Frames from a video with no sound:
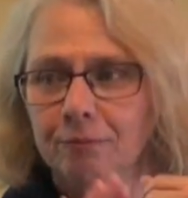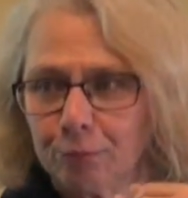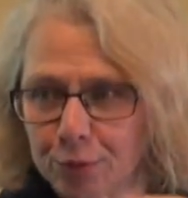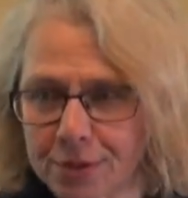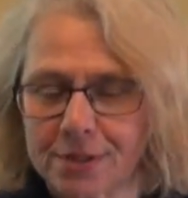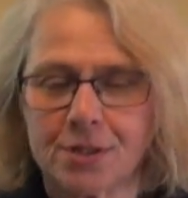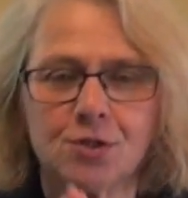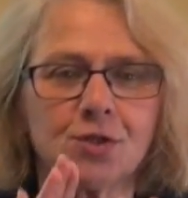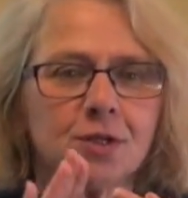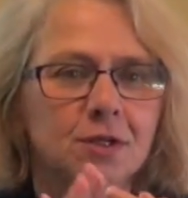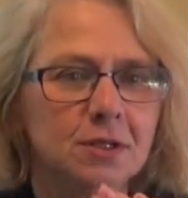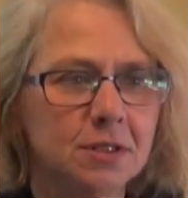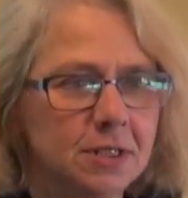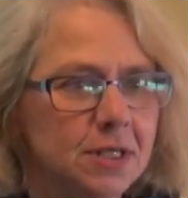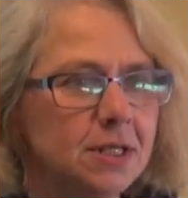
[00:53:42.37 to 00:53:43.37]

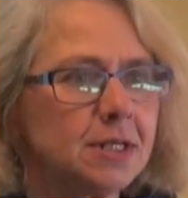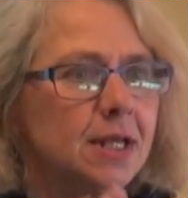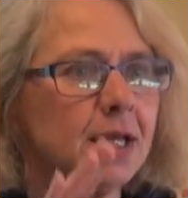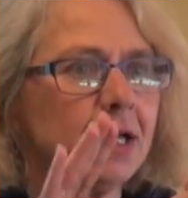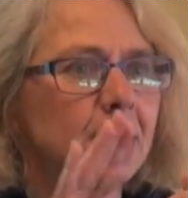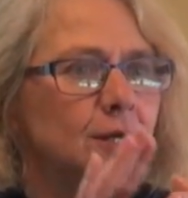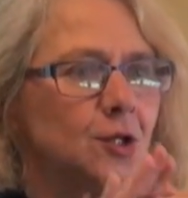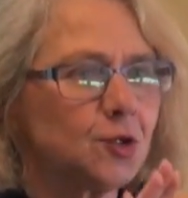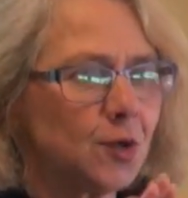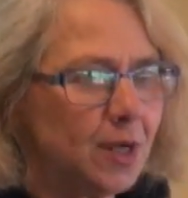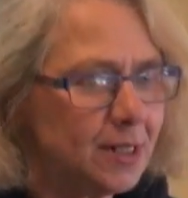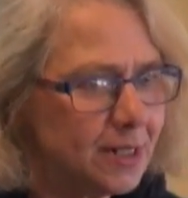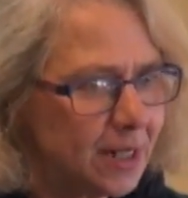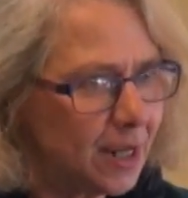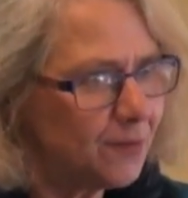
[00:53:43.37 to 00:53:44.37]
precision, detail,
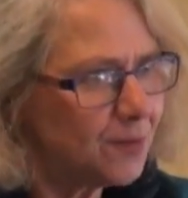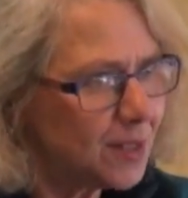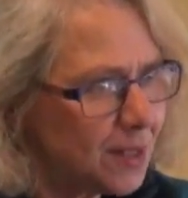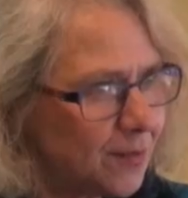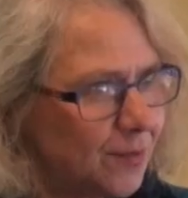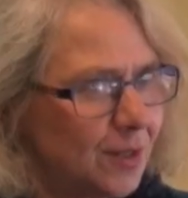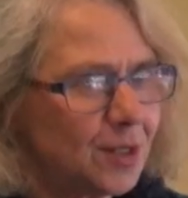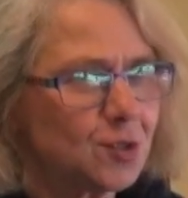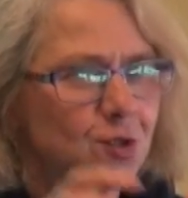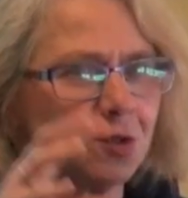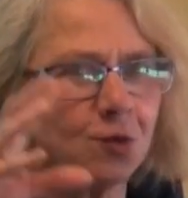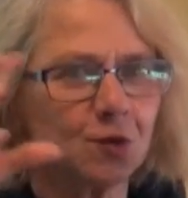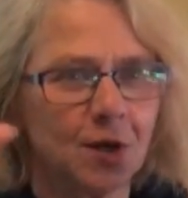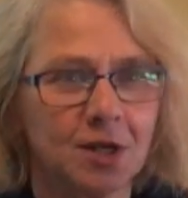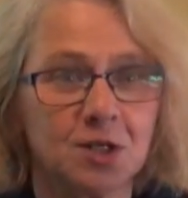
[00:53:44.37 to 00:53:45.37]
trying to give a
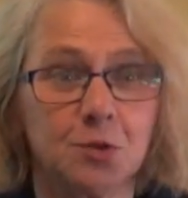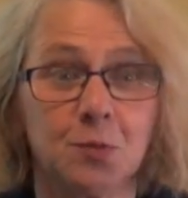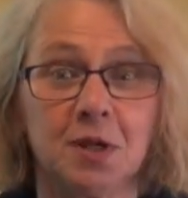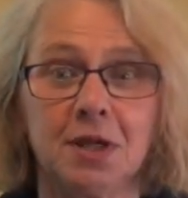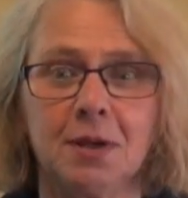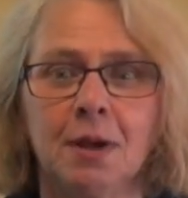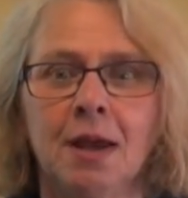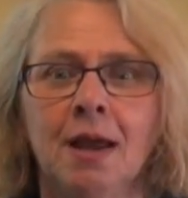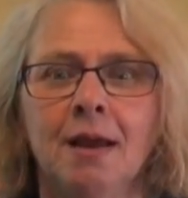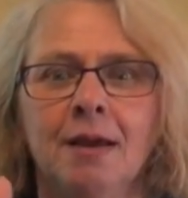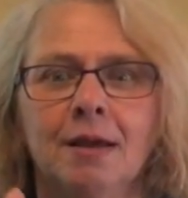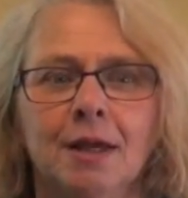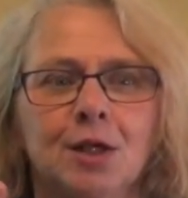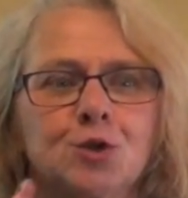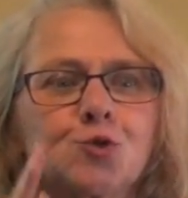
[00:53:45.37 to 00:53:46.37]
definition, trying to be
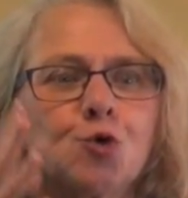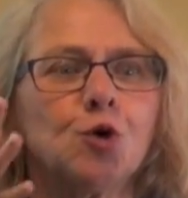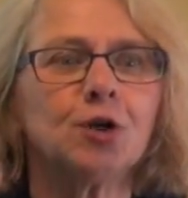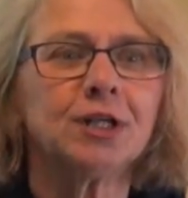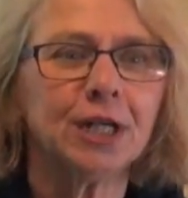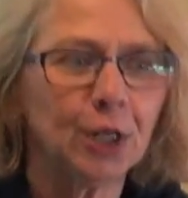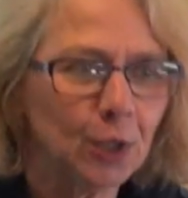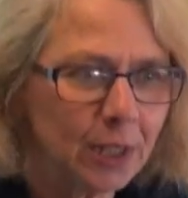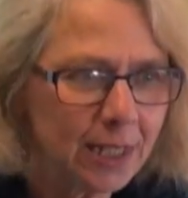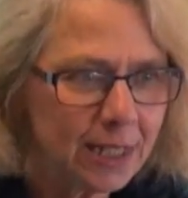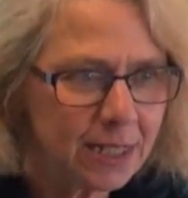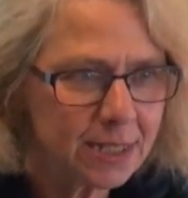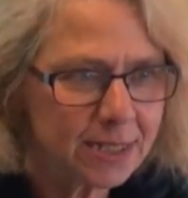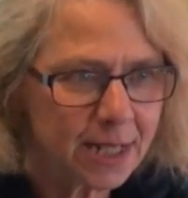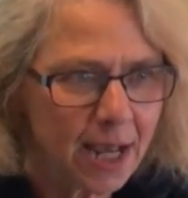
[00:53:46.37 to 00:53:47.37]

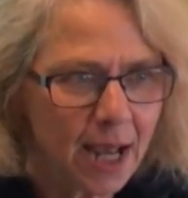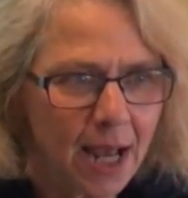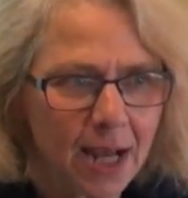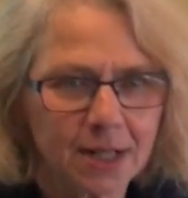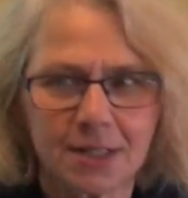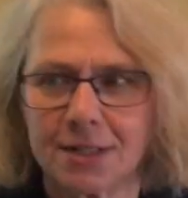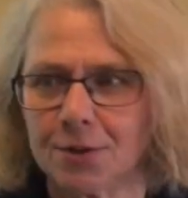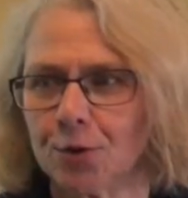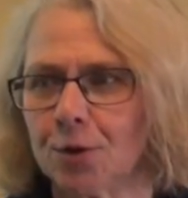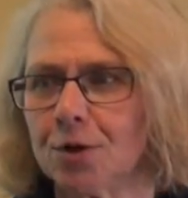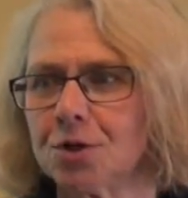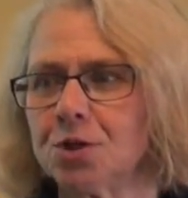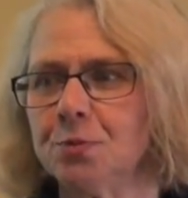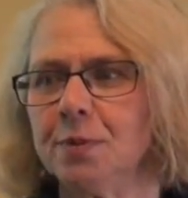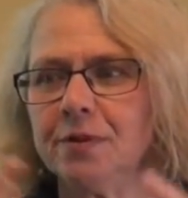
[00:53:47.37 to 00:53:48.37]
extraordinarily exact in
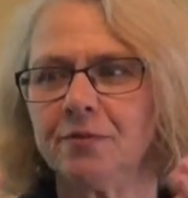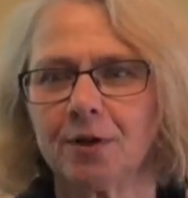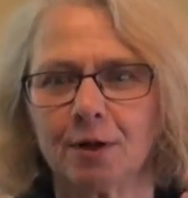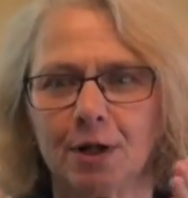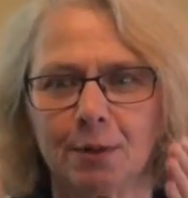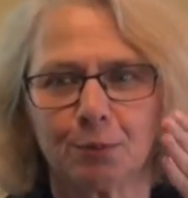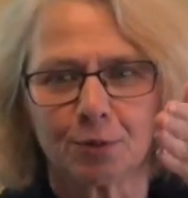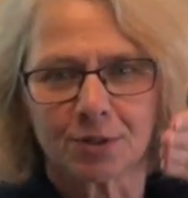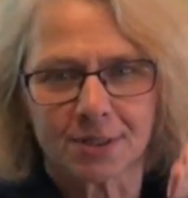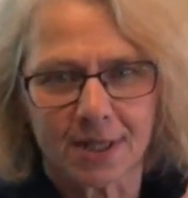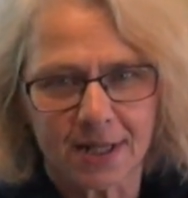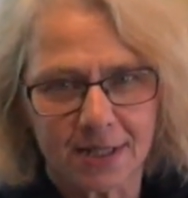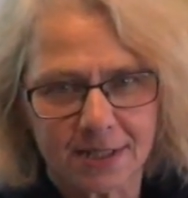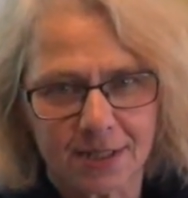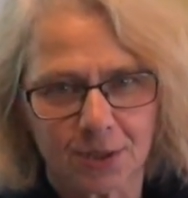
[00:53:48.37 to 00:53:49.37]
order to be very
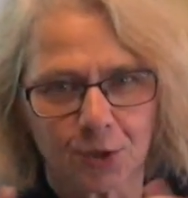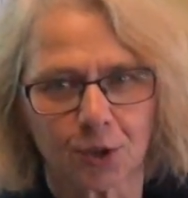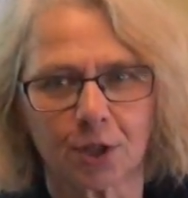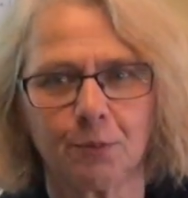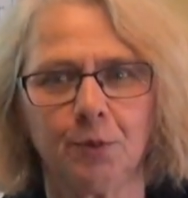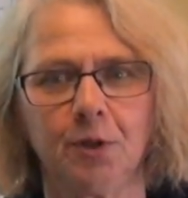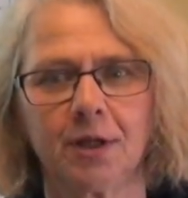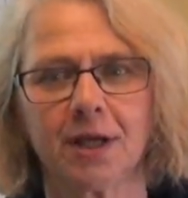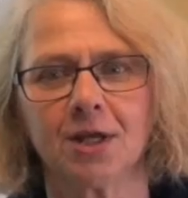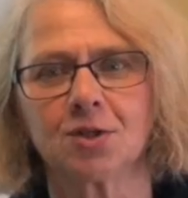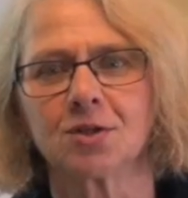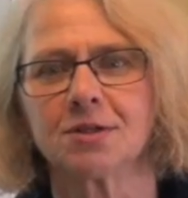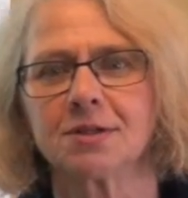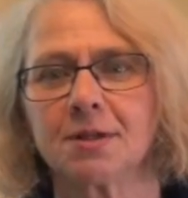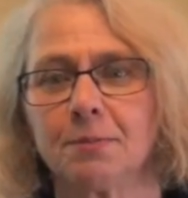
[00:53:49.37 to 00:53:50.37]
precise in your
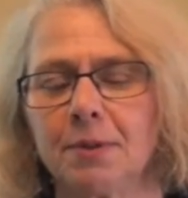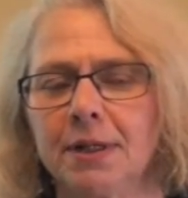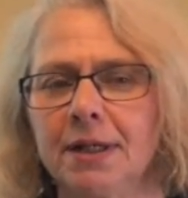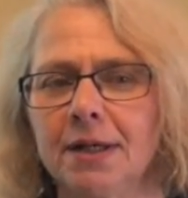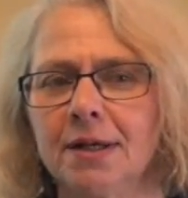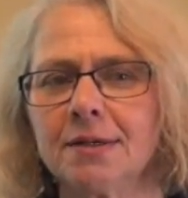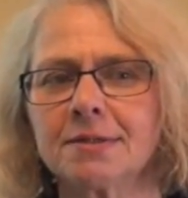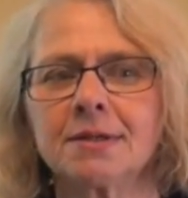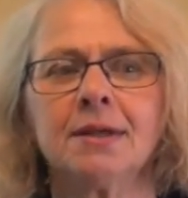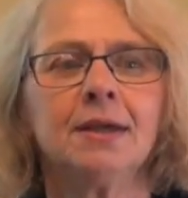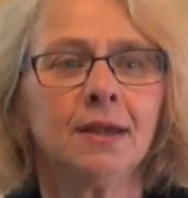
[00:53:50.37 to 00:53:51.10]
communication to somebody else.